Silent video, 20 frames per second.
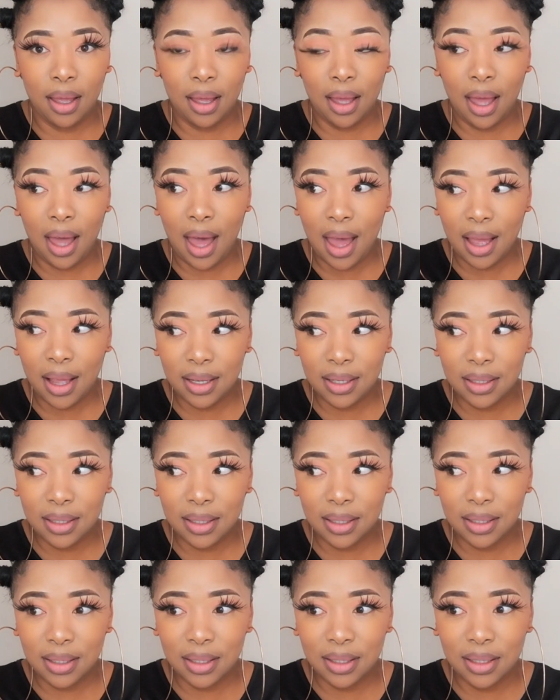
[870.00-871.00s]

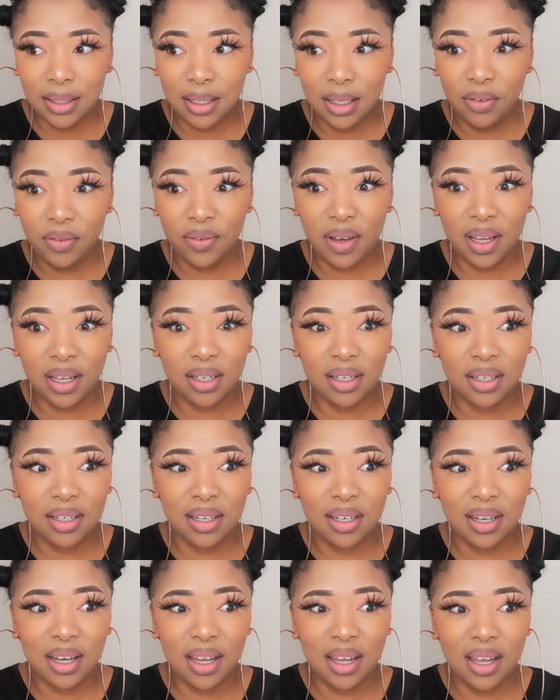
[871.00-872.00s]
guys,
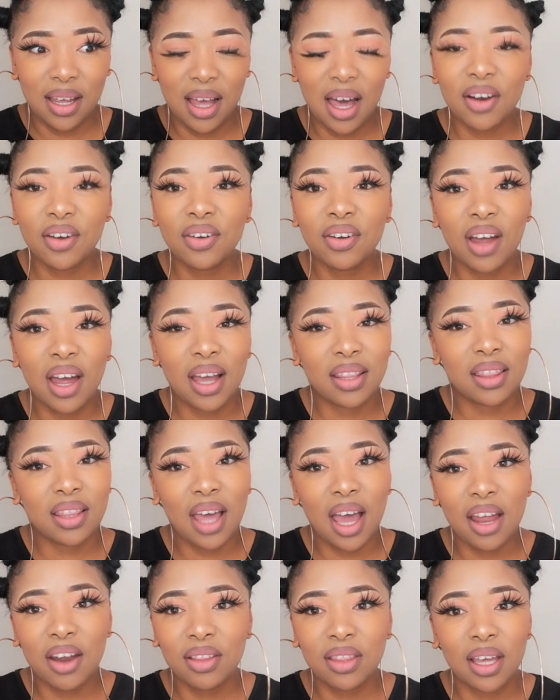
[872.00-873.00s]
I don't know,
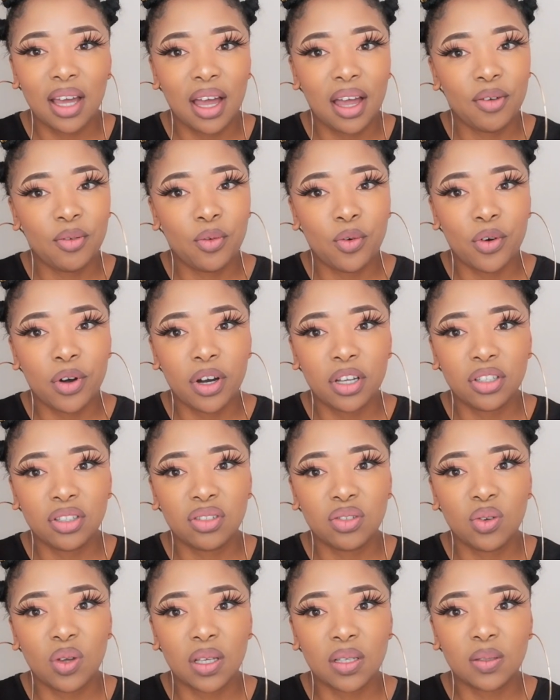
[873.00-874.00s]
I don't think I have words
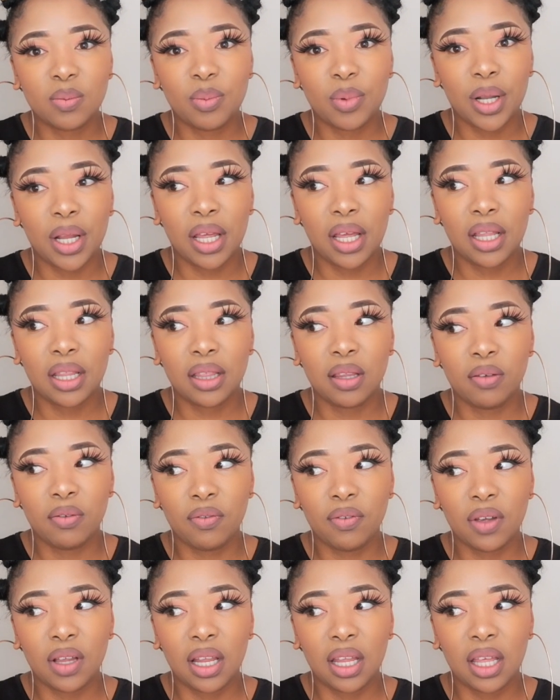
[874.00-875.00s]
to explain the
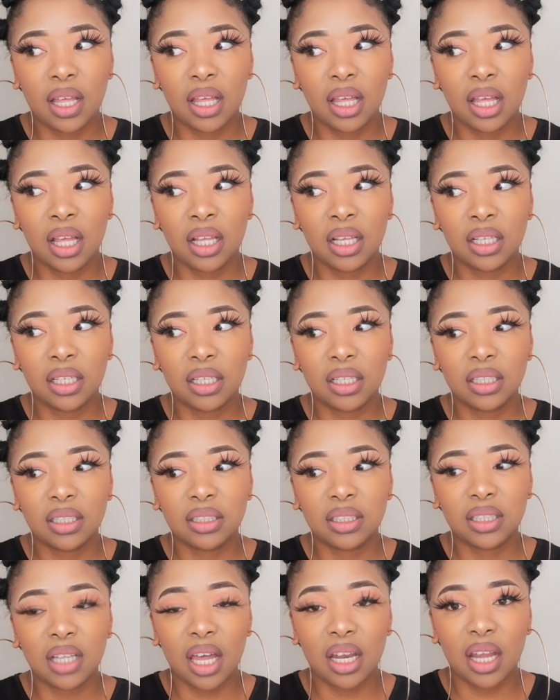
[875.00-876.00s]
feeling
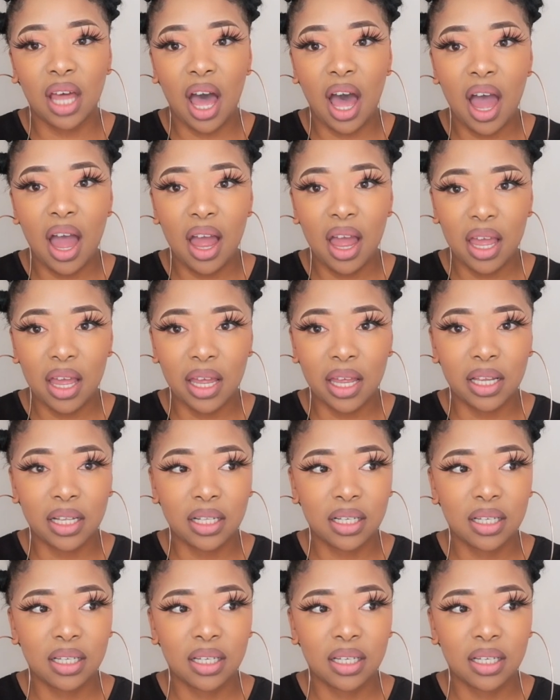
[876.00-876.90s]
that I had